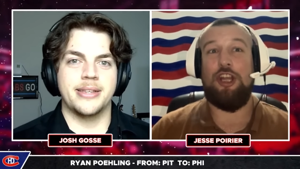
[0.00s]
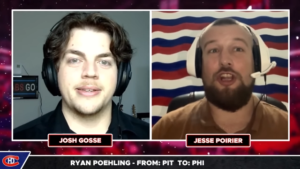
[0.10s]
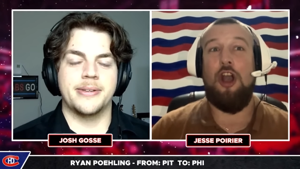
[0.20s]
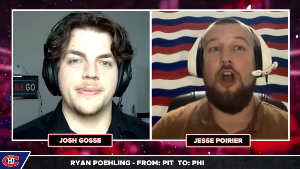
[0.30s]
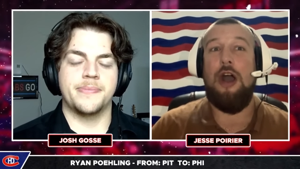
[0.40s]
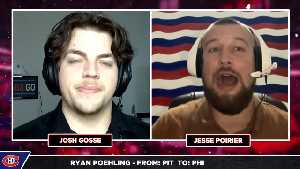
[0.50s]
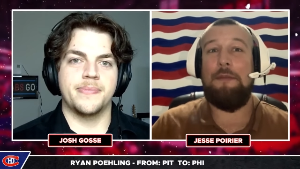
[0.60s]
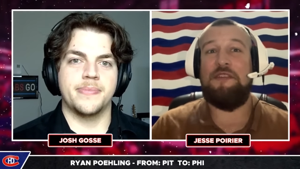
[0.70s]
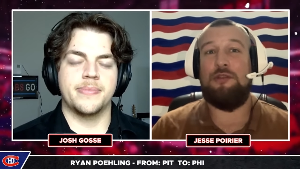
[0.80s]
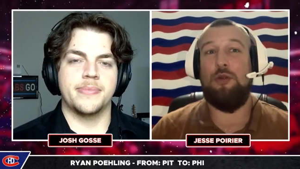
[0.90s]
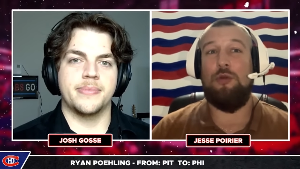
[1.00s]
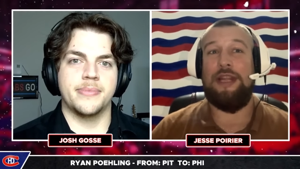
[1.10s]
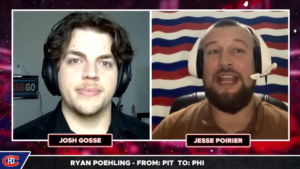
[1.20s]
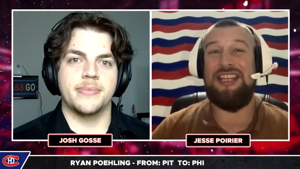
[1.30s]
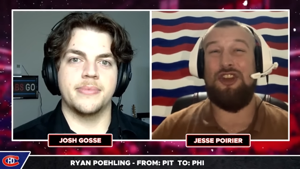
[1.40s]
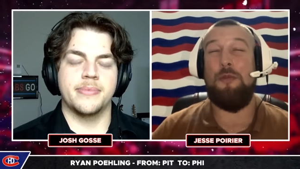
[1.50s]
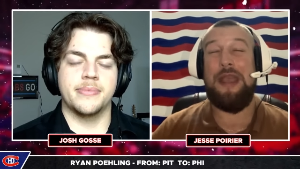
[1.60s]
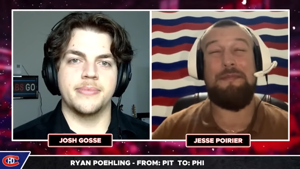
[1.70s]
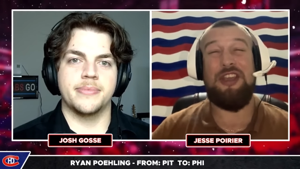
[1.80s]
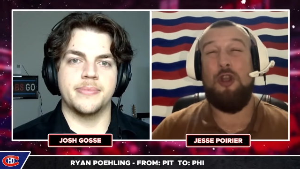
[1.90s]
Speaker 1: good call, absolutely. And you know,
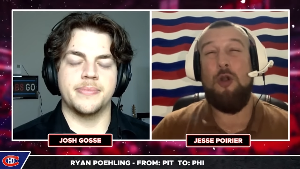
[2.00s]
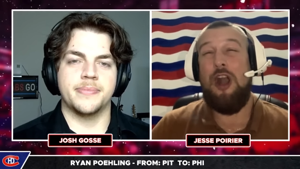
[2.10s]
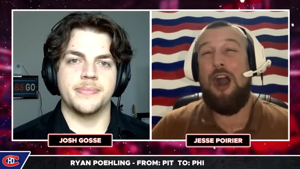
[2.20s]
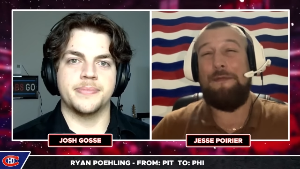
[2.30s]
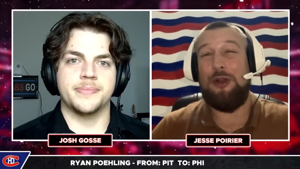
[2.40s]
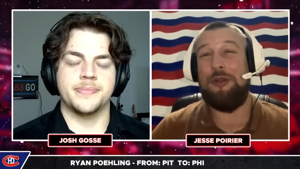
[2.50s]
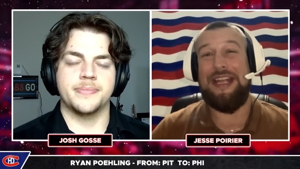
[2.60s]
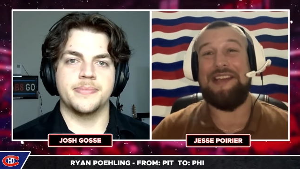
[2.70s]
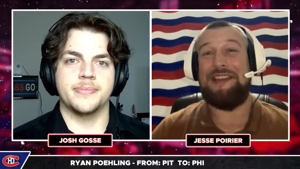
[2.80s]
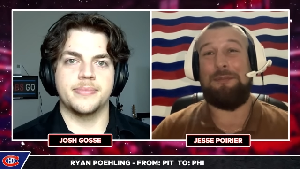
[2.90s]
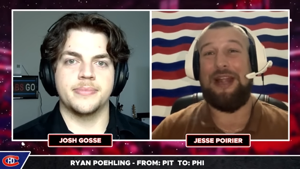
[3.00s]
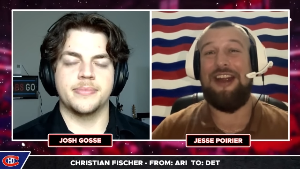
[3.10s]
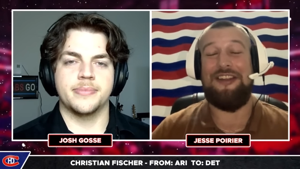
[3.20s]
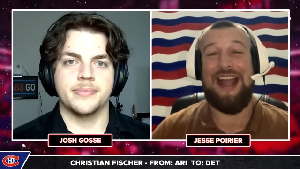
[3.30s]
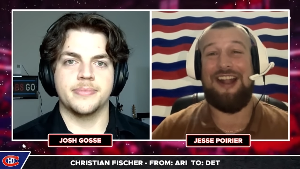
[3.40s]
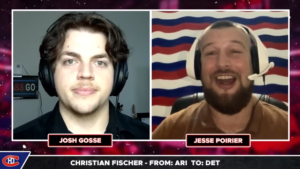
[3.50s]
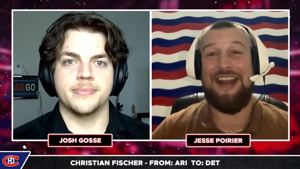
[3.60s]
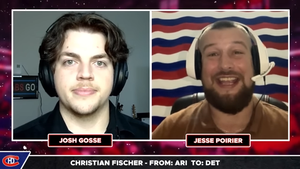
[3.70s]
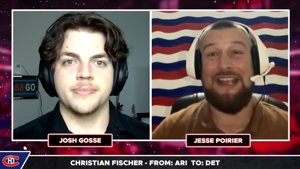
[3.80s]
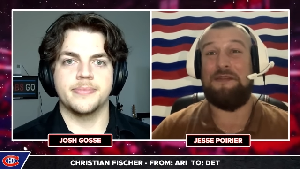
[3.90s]
maybe Cole Caufield is the player that kind
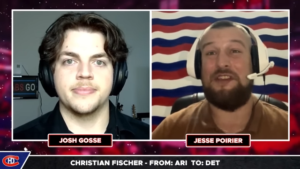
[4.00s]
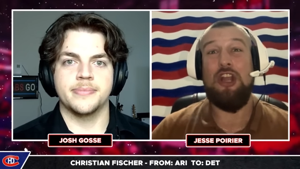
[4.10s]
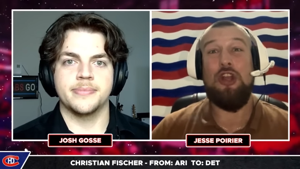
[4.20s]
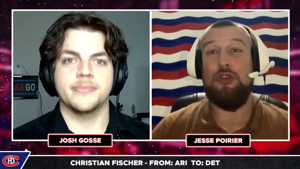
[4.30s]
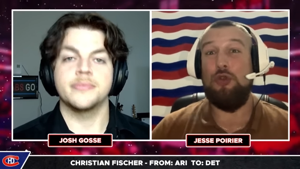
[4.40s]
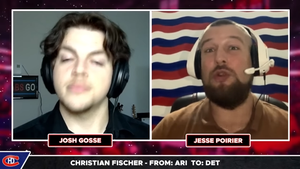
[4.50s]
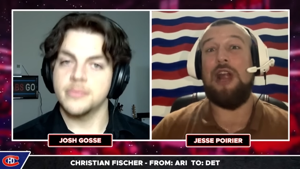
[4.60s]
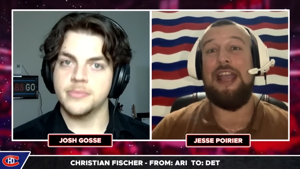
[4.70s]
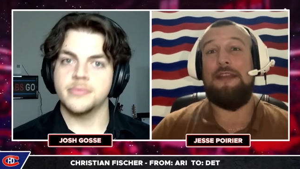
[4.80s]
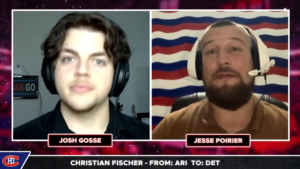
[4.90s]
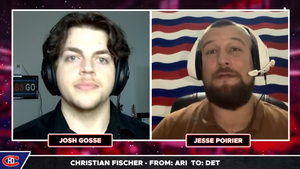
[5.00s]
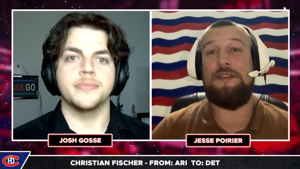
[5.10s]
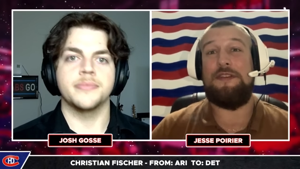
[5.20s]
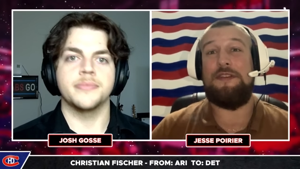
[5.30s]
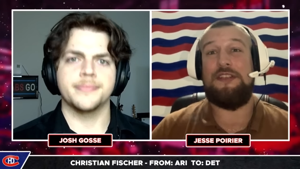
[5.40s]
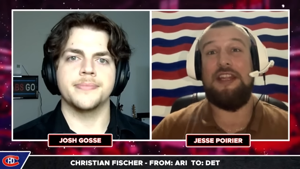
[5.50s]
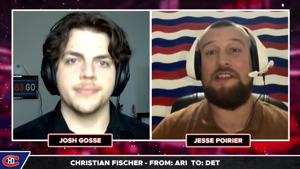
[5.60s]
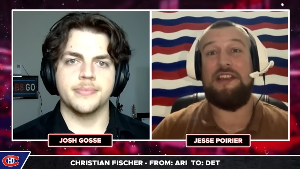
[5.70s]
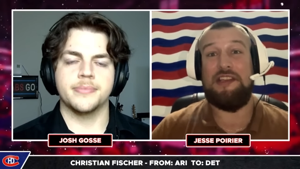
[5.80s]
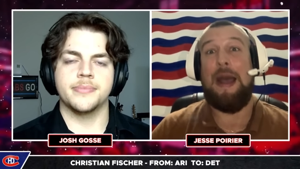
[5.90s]
of gives new life to this this
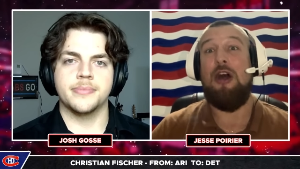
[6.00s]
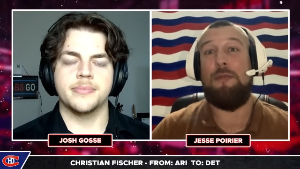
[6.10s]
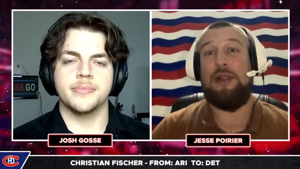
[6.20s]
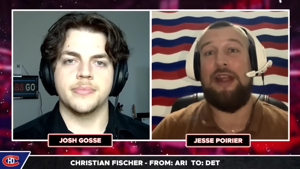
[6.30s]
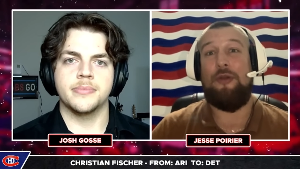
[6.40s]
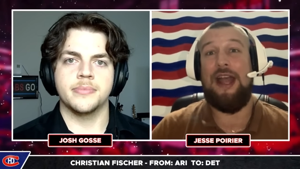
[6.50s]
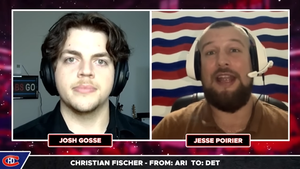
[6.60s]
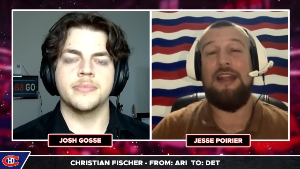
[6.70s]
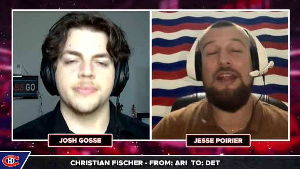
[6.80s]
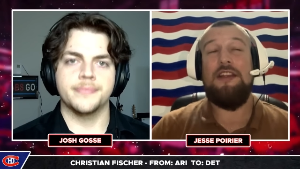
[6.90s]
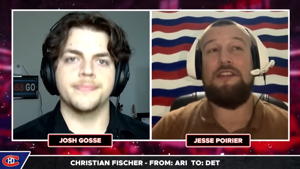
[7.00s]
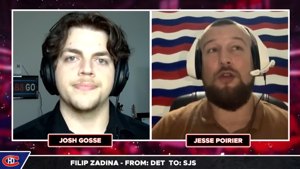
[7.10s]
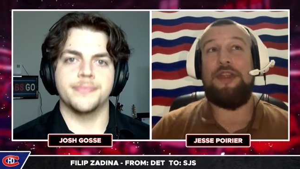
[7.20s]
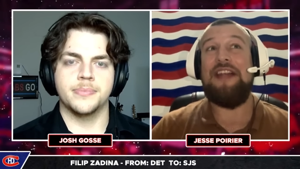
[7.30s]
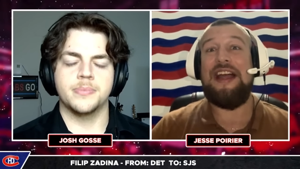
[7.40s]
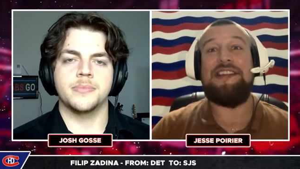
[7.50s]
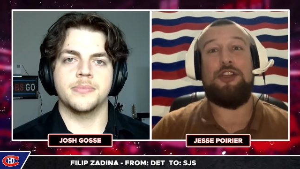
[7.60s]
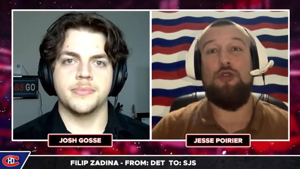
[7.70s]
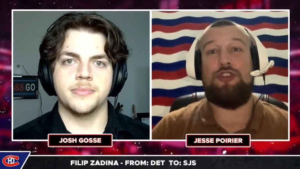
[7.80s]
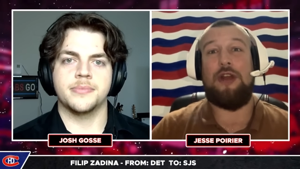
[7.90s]
power play, right? Mm-hmm. So that that's
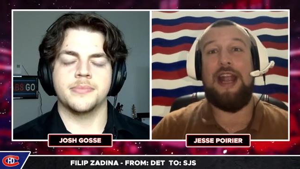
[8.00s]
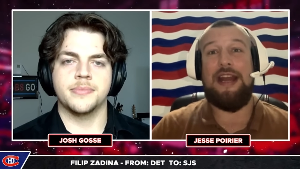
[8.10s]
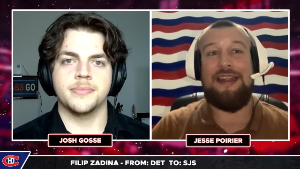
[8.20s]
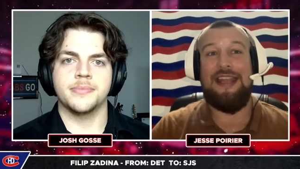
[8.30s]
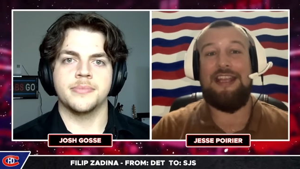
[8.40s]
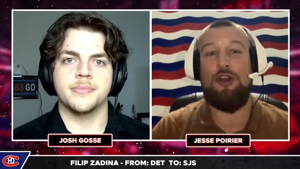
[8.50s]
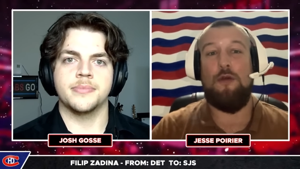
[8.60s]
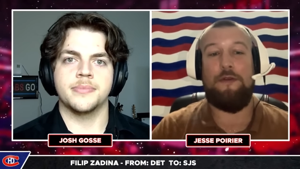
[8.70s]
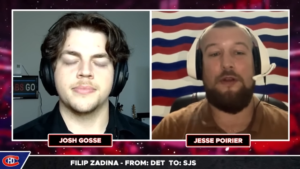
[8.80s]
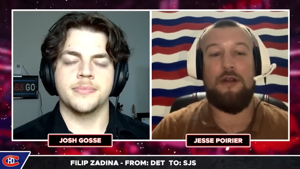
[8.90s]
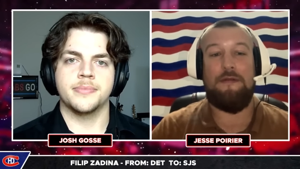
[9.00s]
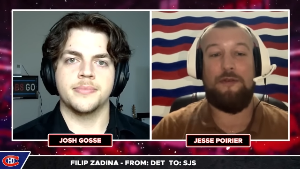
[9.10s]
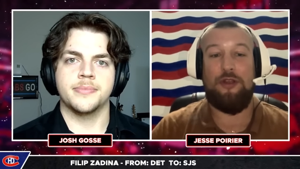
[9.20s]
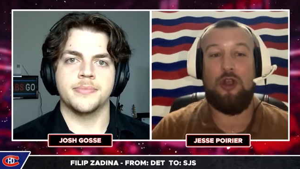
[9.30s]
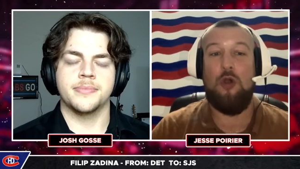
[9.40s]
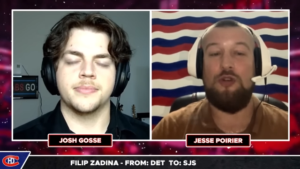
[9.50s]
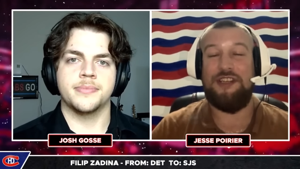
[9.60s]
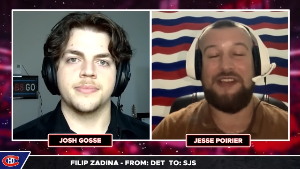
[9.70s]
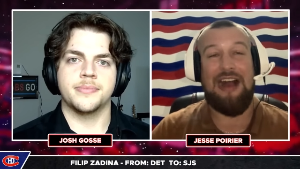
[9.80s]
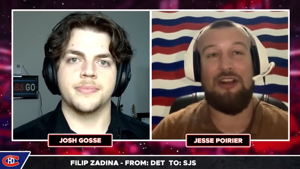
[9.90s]
huge, right? And I think you know for for the
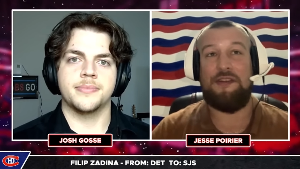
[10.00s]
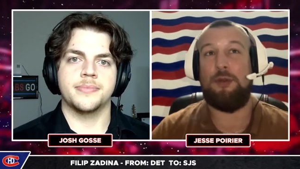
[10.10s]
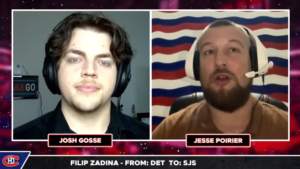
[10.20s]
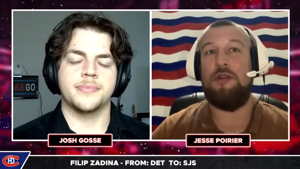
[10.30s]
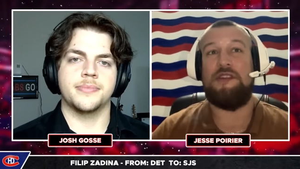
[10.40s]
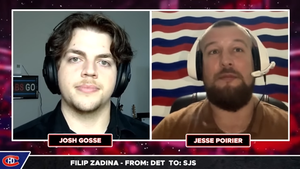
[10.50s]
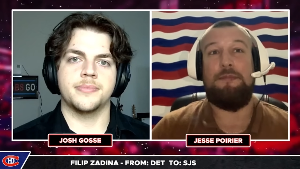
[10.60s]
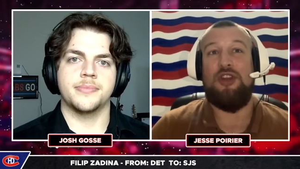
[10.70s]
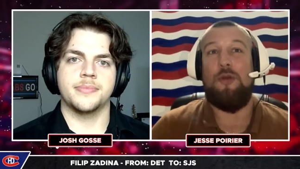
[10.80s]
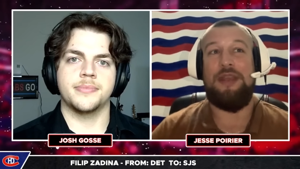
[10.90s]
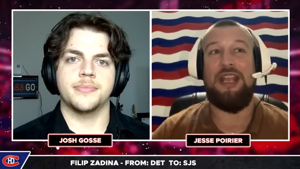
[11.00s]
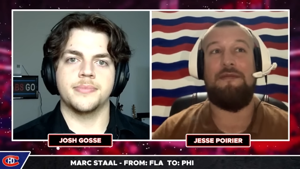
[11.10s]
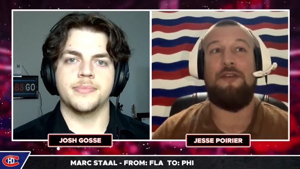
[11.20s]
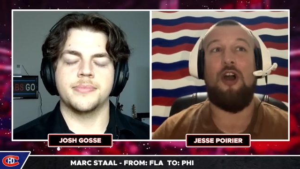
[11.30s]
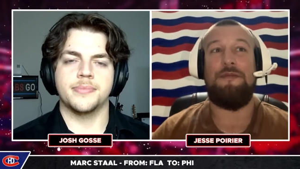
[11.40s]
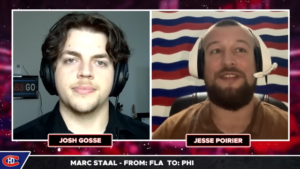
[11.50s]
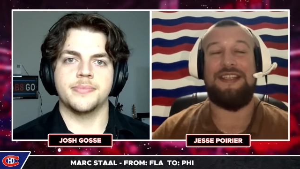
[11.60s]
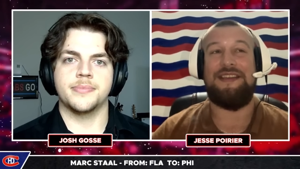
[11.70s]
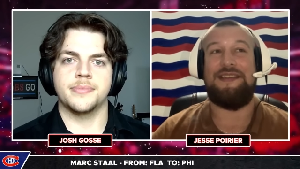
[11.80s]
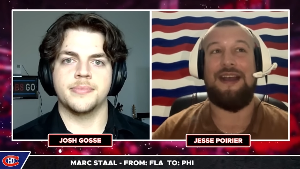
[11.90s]
coaches, Alex Burrows, uh, you know, being involved,
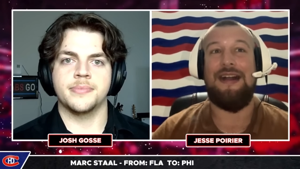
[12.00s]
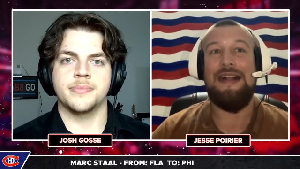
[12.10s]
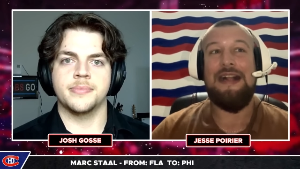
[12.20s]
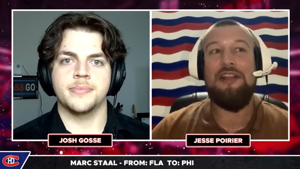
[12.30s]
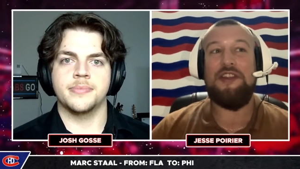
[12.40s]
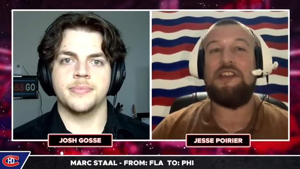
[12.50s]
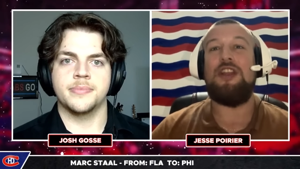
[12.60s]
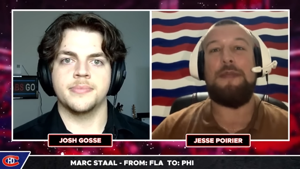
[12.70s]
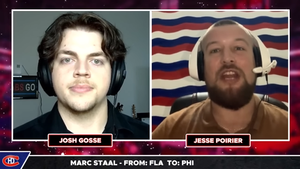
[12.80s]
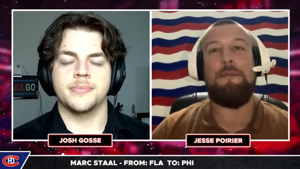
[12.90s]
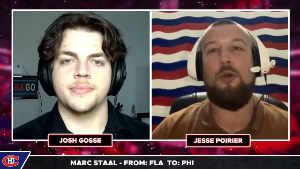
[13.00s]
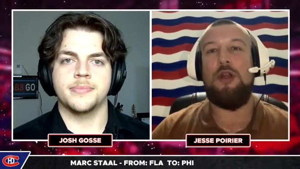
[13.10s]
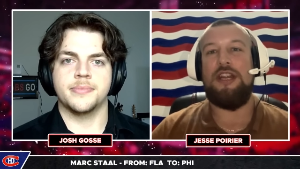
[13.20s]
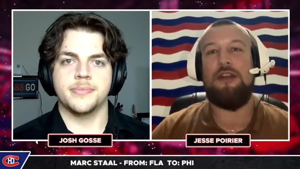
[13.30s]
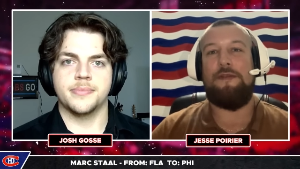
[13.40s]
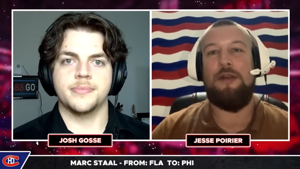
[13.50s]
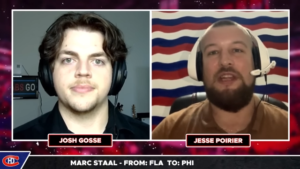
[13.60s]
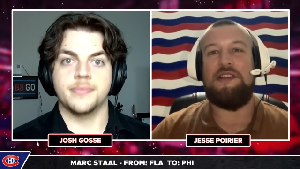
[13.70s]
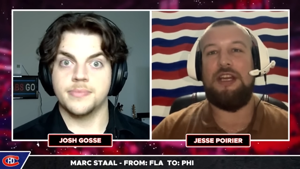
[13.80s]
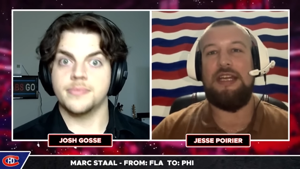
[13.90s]
it's uh, this is going to be an important year for him.
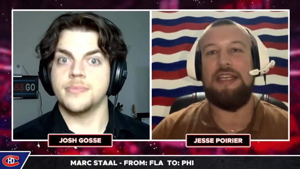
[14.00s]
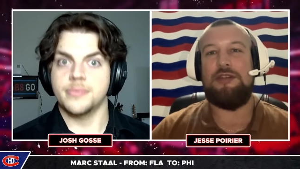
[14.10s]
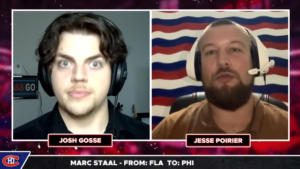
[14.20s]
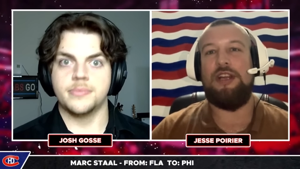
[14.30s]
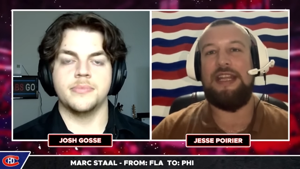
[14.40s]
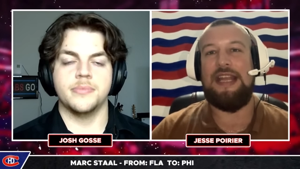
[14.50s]
He's going to need to really